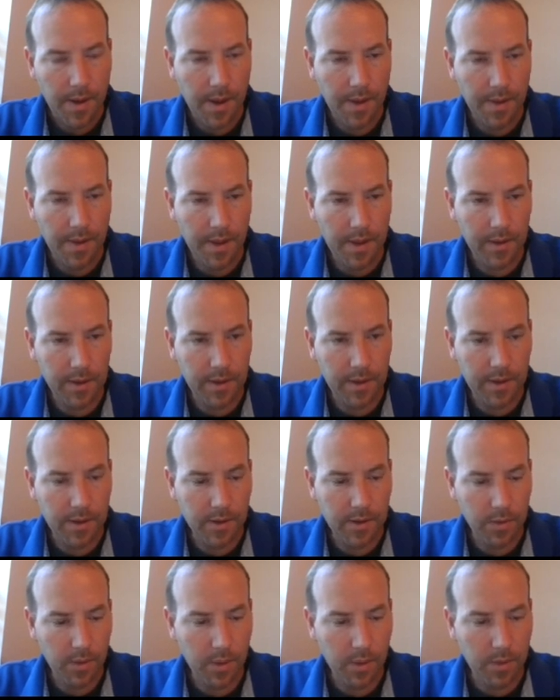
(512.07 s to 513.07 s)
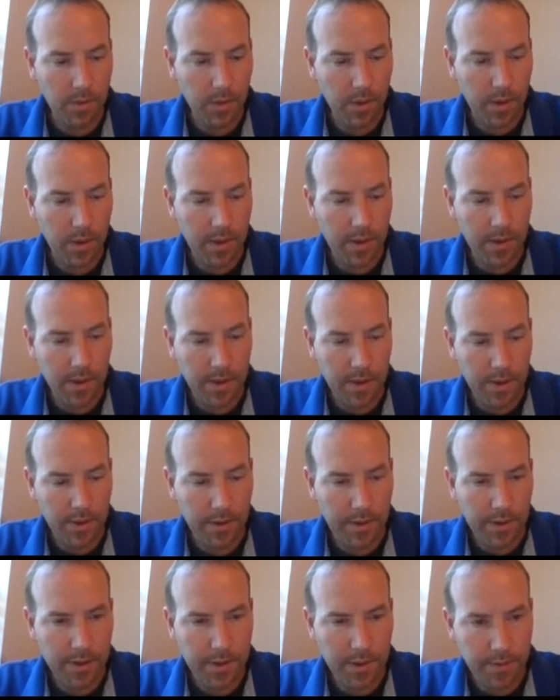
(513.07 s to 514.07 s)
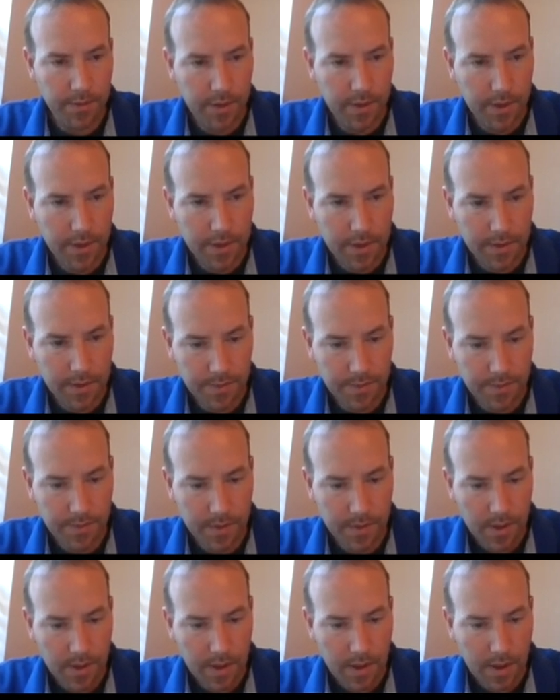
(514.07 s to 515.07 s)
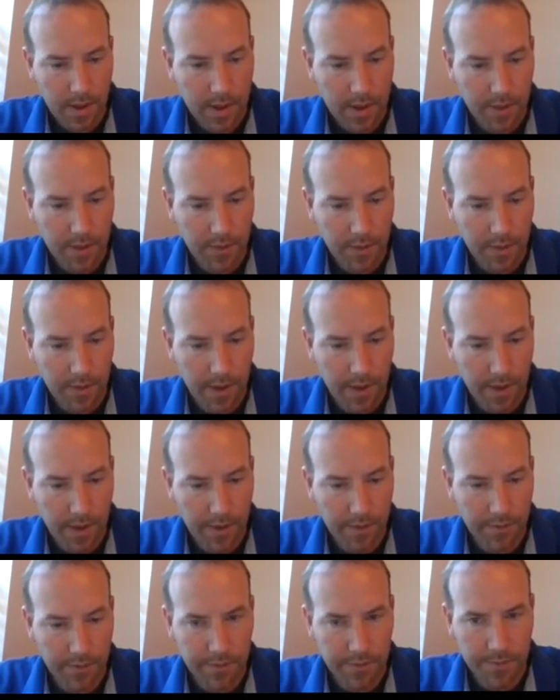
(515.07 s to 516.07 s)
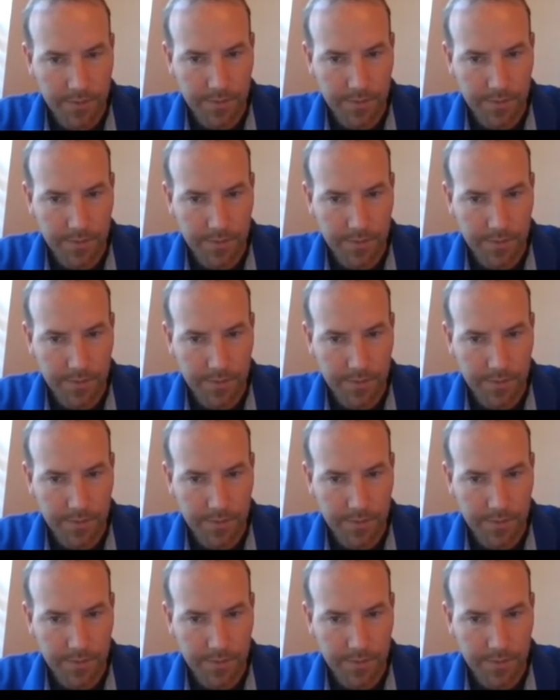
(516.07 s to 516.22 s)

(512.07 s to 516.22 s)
And then let's do one more iteration of this. If we have